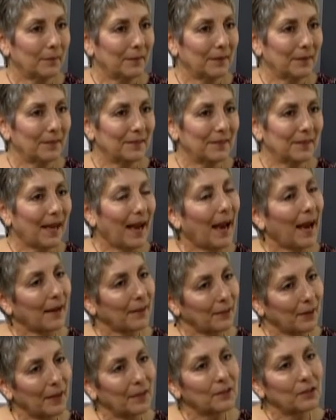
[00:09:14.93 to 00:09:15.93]
Right. I
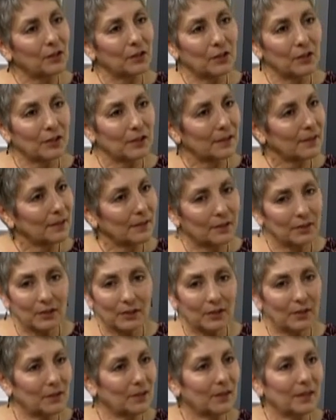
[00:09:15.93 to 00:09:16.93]
like to just
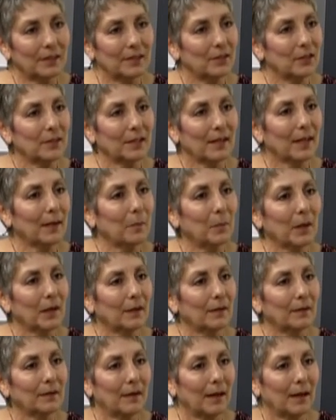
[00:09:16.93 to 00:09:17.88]
just just get a bin,